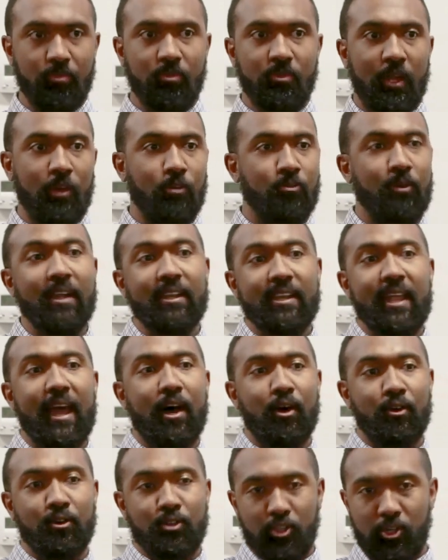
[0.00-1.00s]
that right
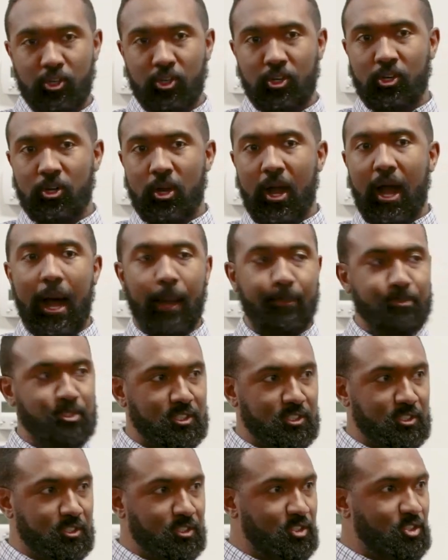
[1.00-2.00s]
now your
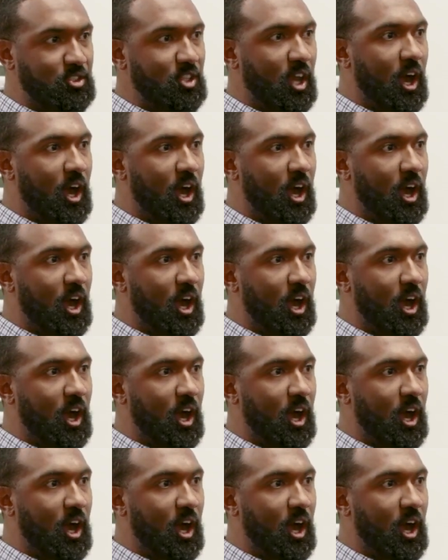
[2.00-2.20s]
options